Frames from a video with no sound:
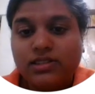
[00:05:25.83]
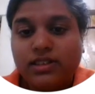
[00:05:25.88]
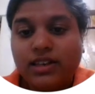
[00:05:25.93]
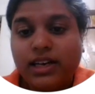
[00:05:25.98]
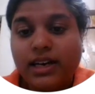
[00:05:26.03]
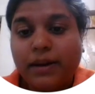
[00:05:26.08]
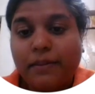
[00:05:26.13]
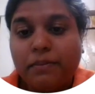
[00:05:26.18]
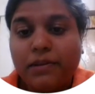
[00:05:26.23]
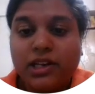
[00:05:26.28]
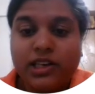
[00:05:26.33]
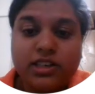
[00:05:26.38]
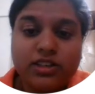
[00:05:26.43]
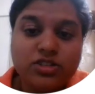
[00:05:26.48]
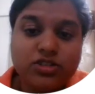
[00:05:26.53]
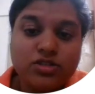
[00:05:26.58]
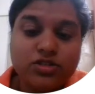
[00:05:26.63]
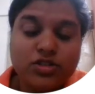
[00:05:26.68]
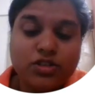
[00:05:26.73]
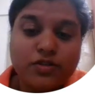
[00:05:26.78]
and
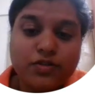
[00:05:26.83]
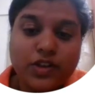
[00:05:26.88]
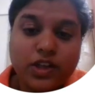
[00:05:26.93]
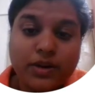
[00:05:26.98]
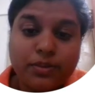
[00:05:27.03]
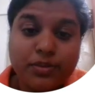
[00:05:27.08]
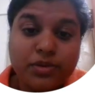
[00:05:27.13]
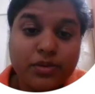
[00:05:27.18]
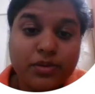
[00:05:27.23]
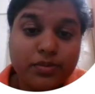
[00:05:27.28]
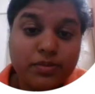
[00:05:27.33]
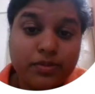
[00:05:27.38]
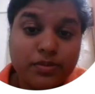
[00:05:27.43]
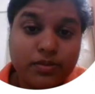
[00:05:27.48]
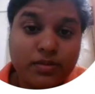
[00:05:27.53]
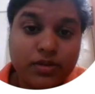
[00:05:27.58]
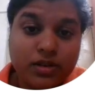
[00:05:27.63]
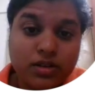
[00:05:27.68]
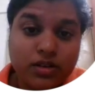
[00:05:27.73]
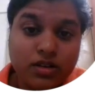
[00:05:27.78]
applications of
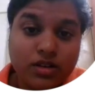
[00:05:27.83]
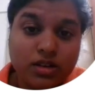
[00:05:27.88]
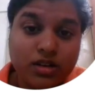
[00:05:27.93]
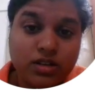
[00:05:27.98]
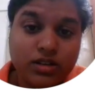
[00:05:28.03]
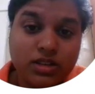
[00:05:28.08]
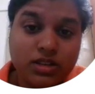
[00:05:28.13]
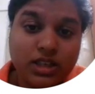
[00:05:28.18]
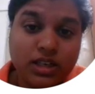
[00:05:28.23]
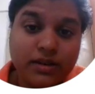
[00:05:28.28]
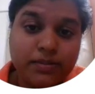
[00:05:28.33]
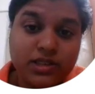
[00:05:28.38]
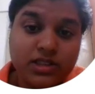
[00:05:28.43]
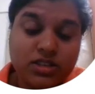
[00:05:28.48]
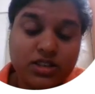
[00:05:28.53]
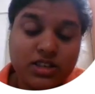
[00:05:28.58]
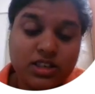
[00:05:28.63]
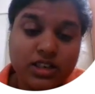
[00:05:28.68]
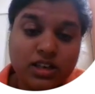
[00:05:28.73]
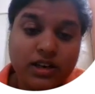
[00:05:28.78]

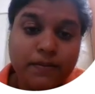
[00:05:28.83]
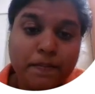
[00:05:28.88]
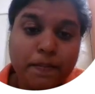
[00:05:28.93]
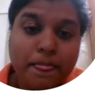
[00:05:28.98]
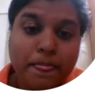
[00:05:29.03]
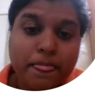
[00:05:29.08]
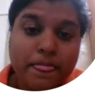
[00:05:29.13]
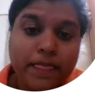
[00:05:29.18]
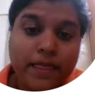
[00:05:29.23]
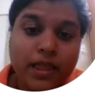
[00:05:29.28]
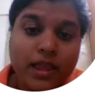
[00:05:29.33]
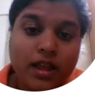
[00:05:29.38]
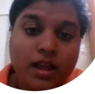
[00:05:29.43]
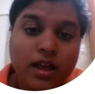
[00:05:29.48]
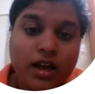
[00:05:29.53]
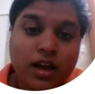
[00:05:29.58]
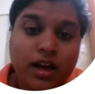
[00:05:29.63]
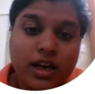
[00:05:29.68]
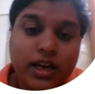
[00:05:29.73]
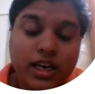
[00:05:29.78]
thermistor.
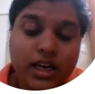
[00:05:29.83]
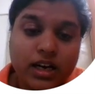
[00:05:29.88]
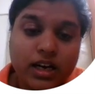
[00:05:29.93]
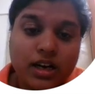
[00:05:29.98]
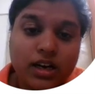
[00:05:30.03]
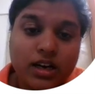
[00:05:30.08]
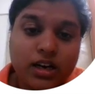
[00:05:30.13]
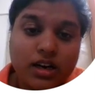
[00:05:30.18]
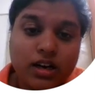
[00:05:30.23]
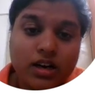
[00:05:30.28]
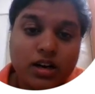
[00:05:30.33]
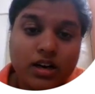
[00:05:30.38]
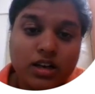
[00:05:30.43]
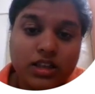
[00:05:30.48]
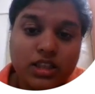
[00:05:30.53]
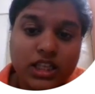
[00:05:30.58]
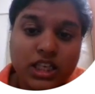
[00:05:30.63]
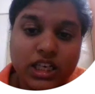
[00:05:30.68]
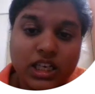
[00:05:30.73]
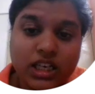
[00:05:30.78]
Here,
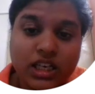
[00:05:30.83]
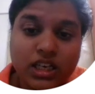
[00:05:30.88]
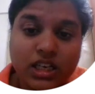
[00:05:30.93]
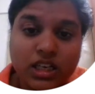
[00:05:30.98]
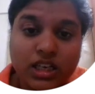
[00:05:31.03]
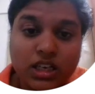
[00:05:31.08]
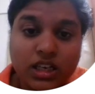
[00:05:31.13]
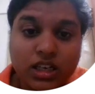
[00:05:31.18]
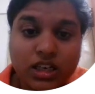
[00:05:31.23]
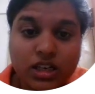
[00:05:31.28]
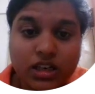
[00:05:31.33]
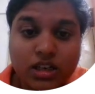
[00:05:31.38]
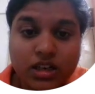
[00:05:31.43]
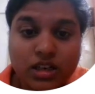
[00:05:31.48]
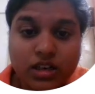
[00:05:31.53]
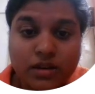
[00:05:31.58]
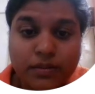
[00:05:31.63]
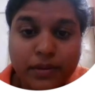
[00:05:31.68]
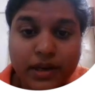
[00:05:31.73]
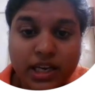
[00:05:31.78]
the
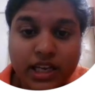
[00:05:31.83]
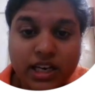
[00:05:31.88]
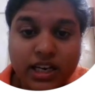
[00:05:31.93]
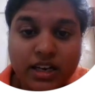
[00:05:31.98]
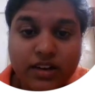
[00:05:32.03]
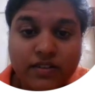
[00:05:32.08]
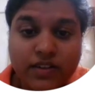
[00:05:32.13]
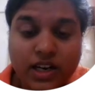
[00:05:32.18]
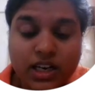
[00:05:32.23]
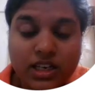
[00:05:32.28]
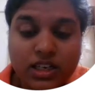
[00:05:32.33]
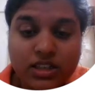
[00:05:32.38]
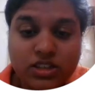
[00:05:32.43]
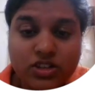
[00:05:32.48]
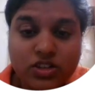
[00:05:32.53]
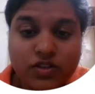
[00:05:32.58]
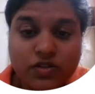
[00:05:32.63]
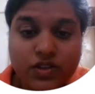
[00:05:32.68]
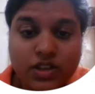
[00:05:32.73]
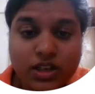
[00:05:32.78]
main advantage
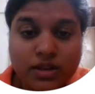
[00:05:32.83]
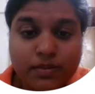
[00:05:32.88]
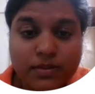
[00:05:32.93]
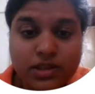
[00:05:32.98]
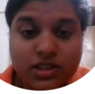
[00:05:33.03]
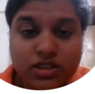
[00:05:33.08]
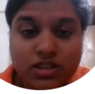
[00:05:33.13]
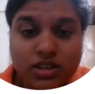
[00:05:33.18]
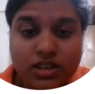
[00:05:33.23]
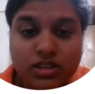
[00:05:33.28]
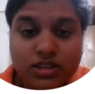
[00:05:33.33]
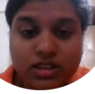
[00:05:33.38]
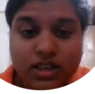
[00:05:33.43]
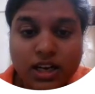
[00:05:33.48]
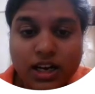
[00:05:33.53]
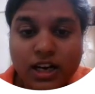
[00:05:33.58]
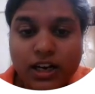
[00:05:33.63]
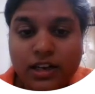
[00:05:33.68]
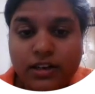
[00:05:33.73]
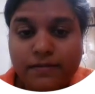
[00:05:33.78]
of thermistors
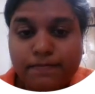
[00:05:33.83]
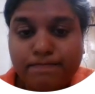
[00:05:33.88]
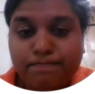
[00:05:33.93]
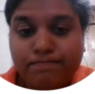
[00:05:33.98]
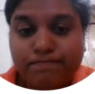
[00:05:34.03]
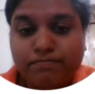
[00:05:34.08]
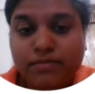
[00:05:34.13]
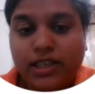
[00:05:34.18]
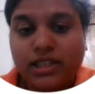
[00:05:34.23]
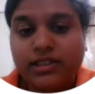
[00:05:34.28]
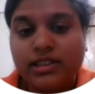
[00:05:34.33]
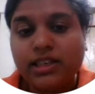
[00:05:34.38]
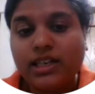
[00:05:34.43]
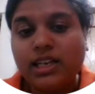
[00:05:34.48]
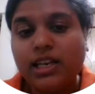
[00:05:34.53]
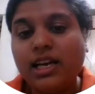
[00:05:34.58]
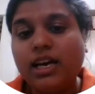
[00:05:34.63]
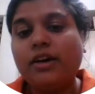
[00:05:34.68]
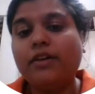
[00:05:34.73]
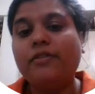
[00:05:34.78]
are
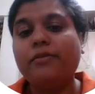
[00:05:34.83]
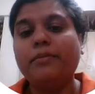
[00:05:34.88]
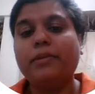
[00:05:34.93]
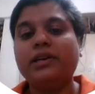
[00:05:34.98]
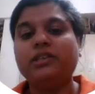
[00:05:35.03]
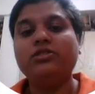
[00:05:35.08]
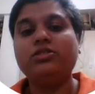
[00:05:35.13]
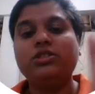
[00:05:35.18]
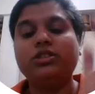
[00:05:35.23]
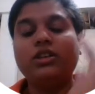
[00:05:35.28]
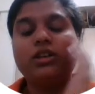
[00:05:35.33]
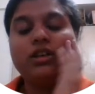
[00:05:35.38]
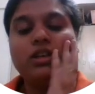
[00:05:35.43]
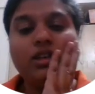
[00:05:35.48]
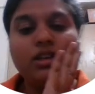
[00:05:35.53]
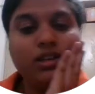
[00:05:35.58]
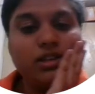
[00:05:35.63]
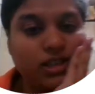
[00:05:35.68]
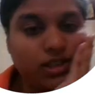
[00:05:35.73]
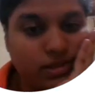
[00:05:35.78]
basically I have
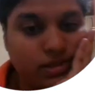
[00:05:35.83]
mentioned